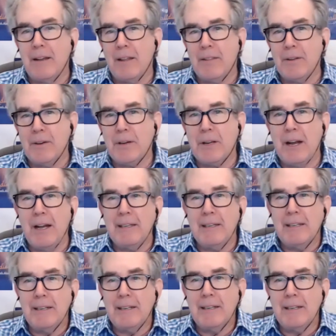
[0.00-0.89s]
kind
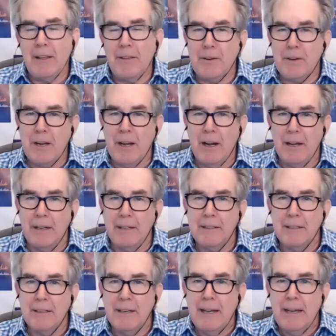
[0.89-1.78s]
and another kind.
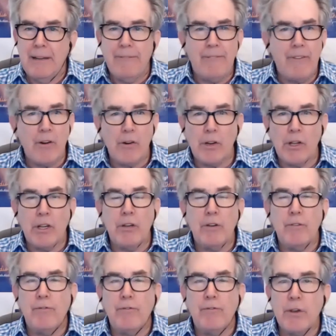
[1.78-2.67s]
Very
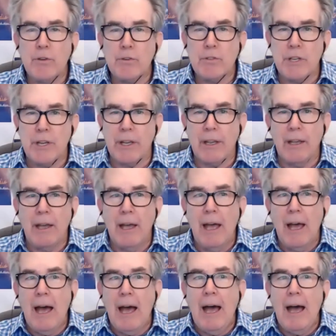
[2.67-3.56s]
confusing.
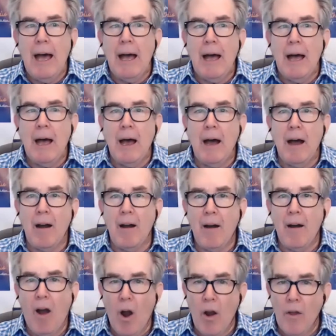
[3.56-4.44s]

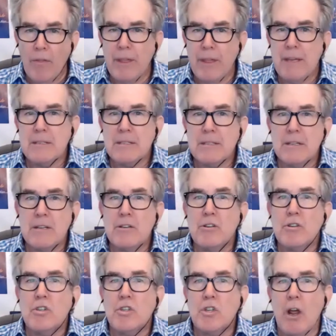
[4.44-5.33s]
Are these
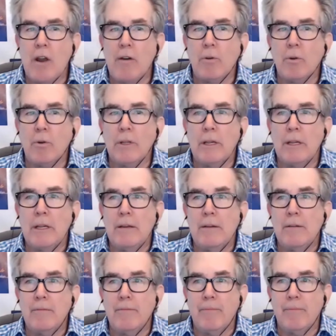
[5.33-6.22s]
generally
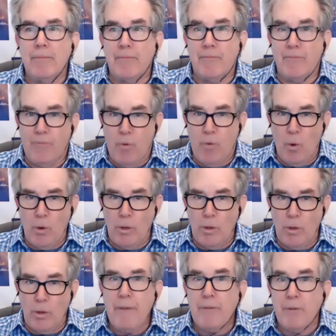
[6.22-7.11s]
for
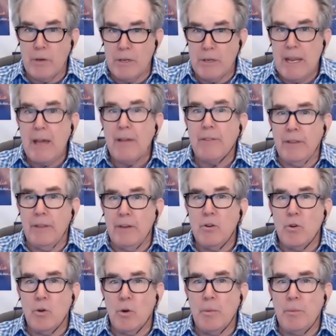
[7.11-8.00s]
life or death in
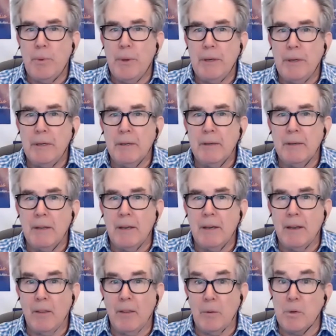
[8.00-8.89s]
your opinion? In
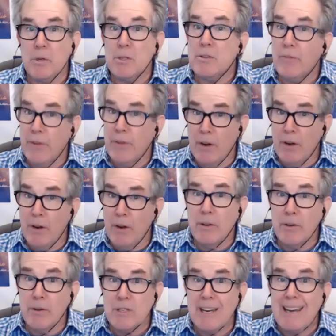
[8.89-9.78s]
other words, if you don't
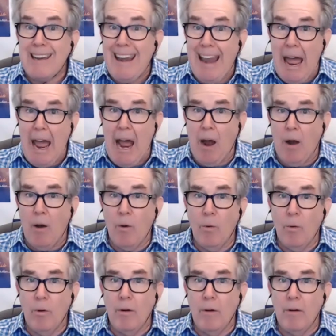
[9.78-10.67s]
use it now,
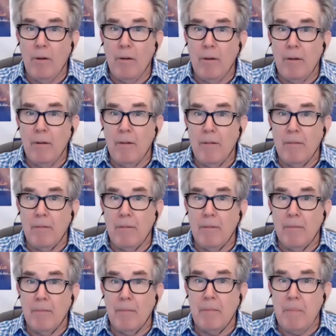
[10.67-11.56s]

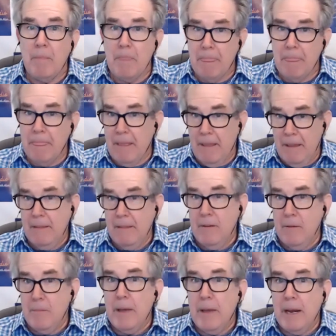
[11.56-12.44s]
you
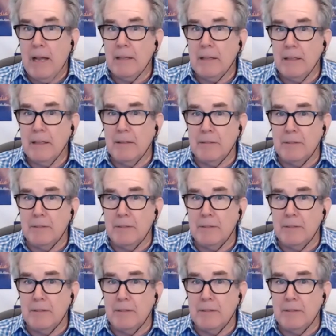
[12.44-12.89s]
may not live.